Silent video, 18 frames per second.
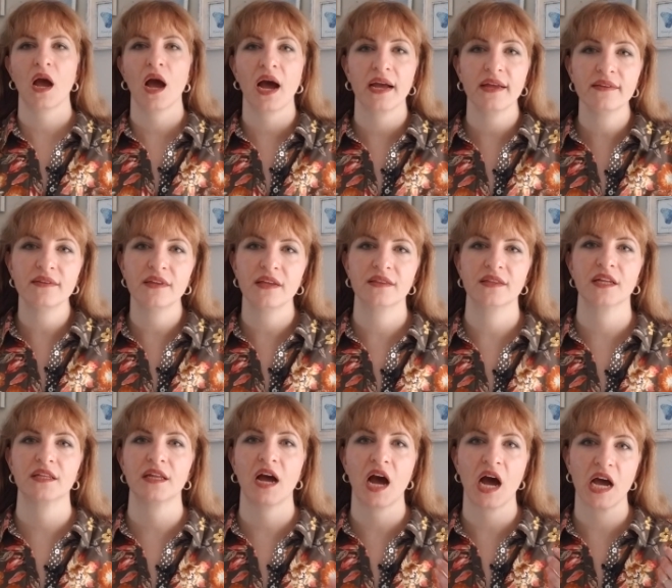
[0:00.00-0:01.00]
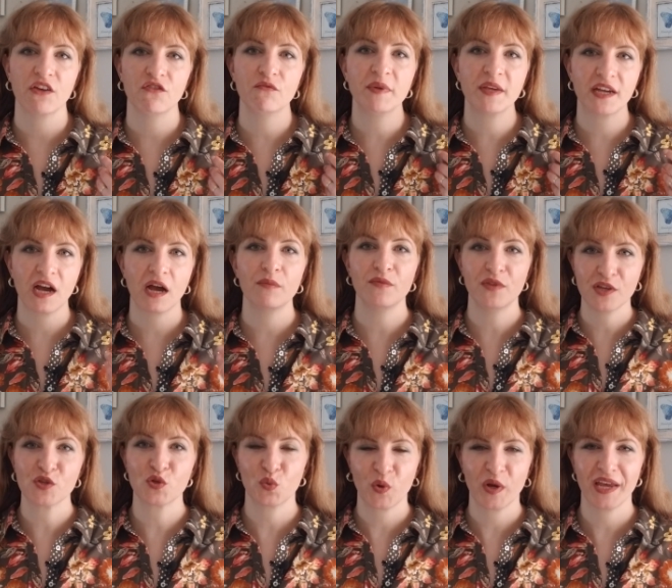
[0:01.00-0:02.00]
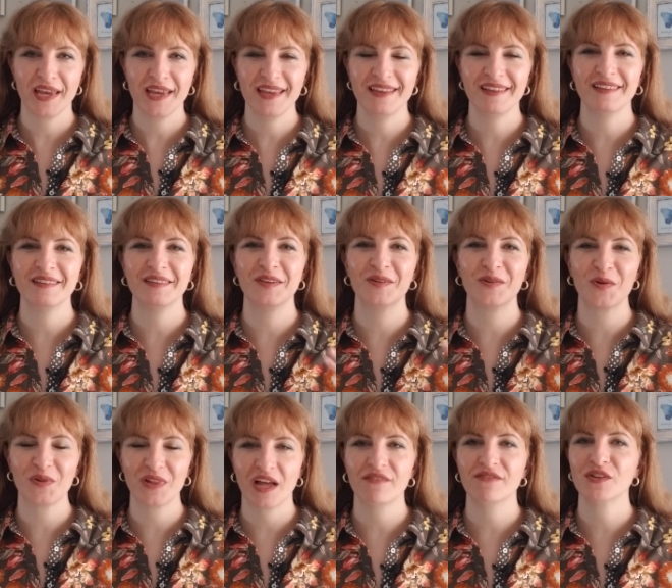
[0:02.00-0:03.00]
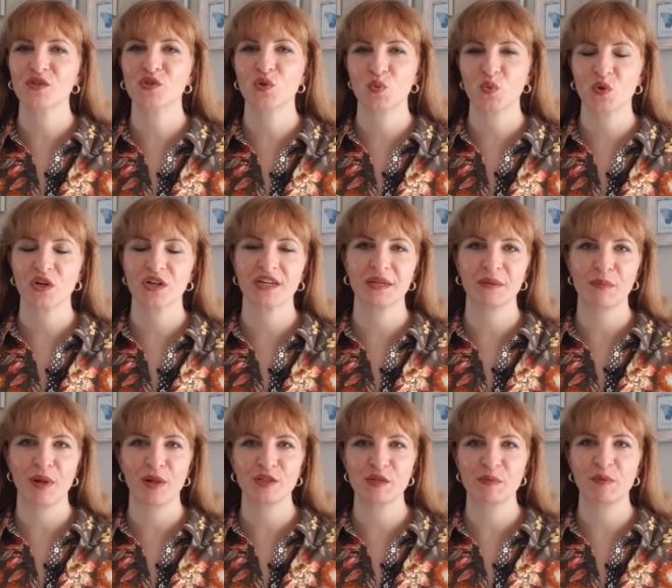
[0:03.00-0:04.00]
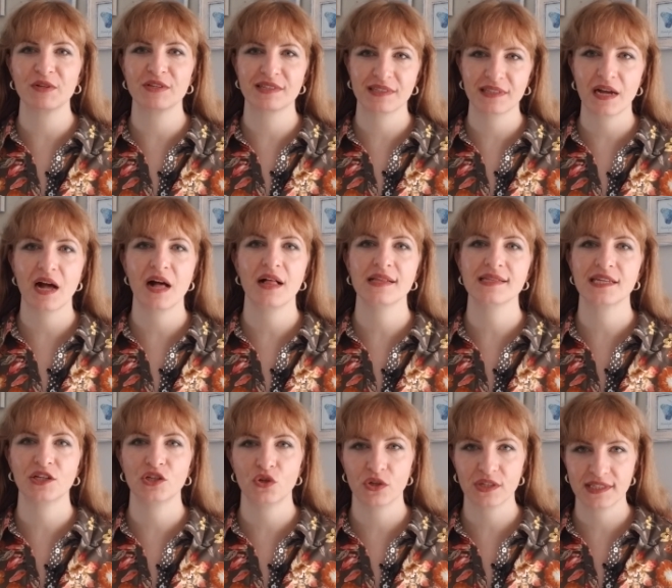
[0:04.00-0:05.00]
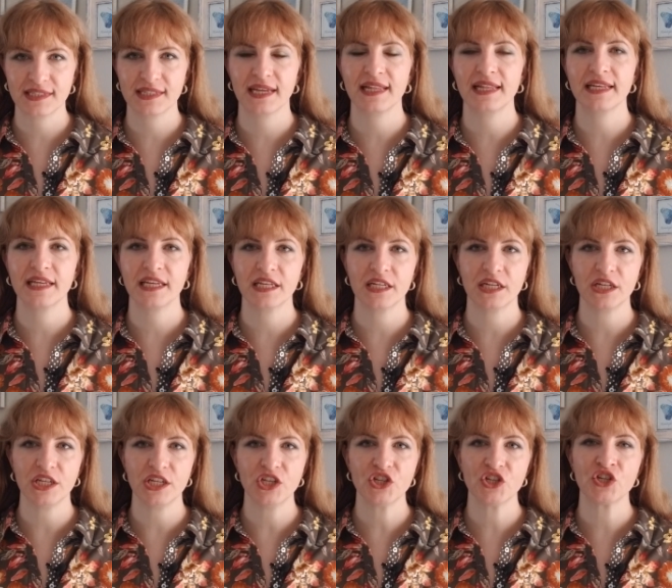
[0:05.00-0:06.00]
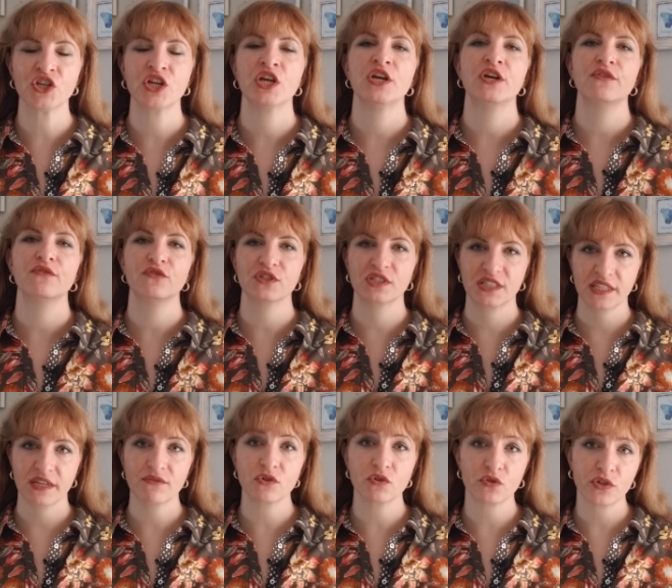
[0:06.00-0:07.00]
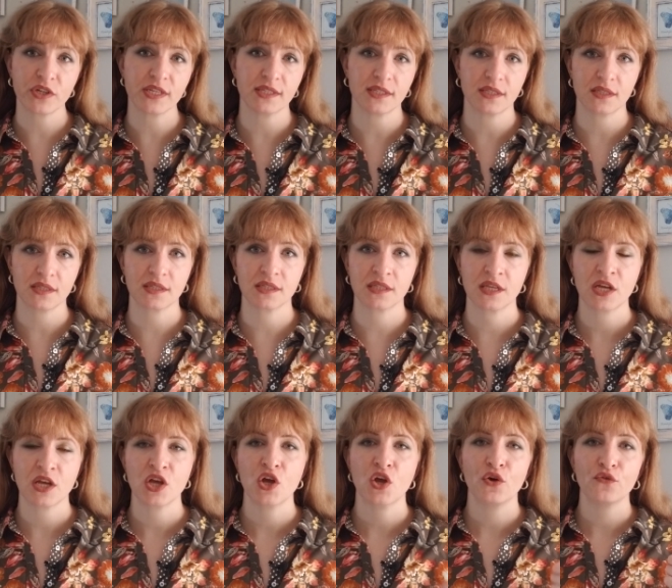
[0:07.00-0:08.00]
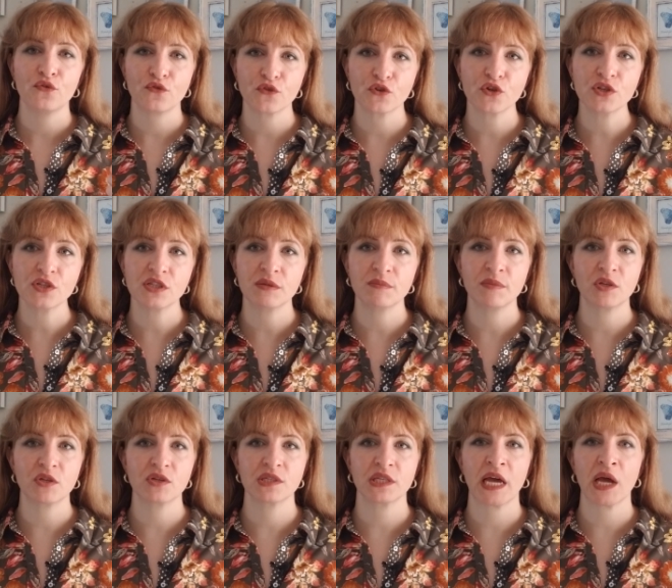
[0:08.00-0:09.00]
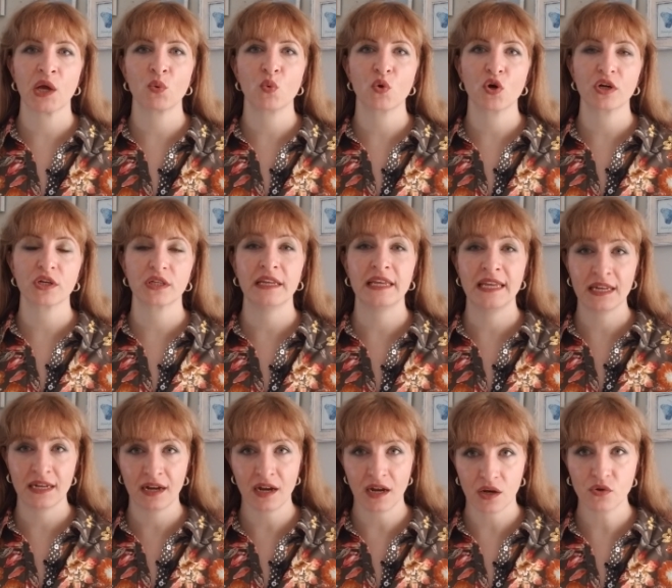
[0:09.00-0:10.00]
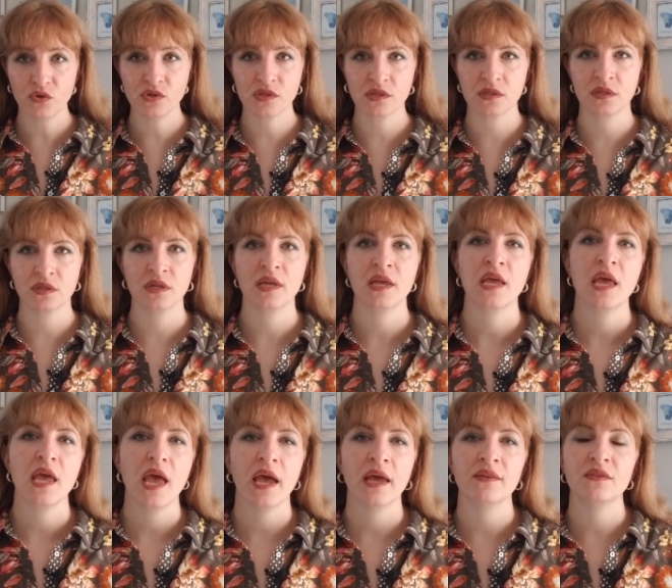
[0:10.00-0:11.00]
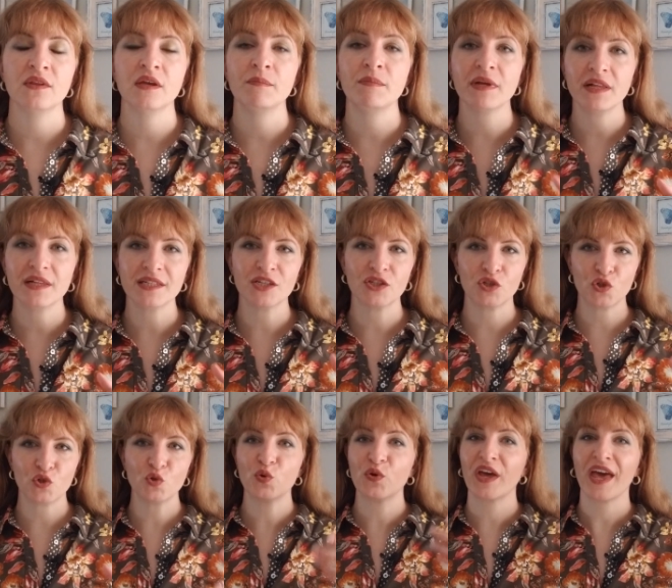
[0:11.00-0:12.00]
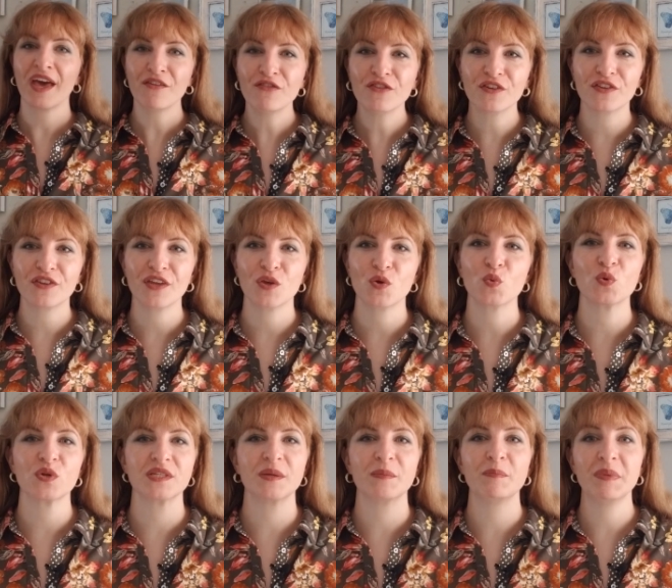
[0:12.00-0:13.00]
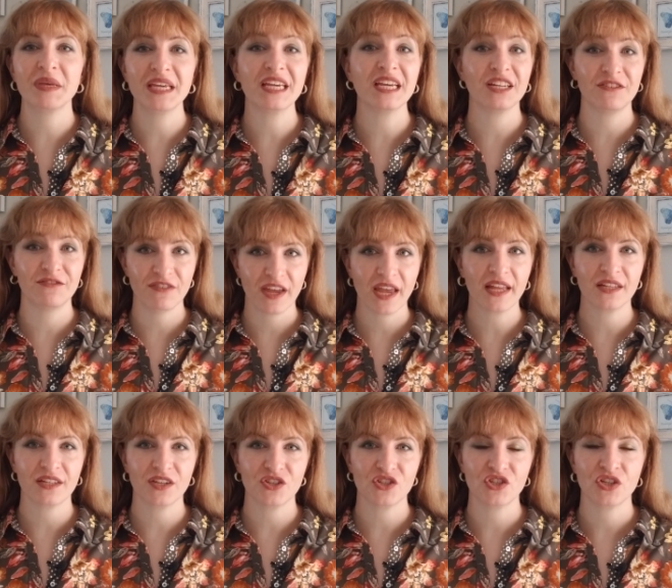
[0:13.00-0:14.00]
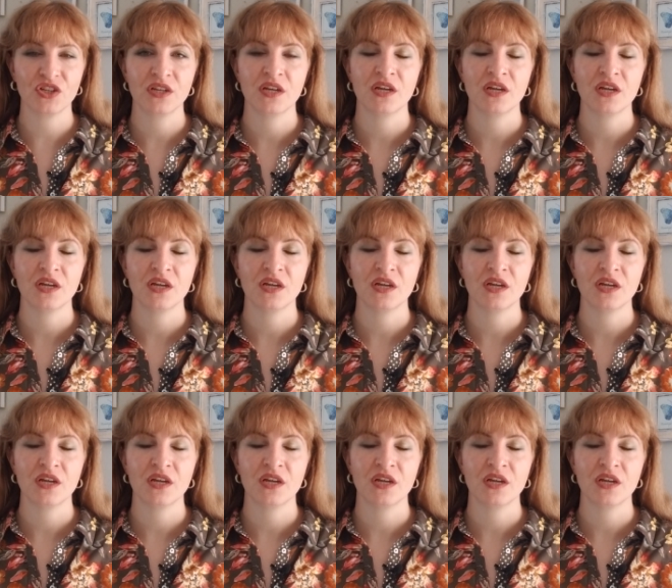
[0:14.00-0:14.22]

I think that I've become this way, loving to work in multiple styles and not settling in a niche for several reasons. First, because I worked in-house and the ability to do everything was a big advantage.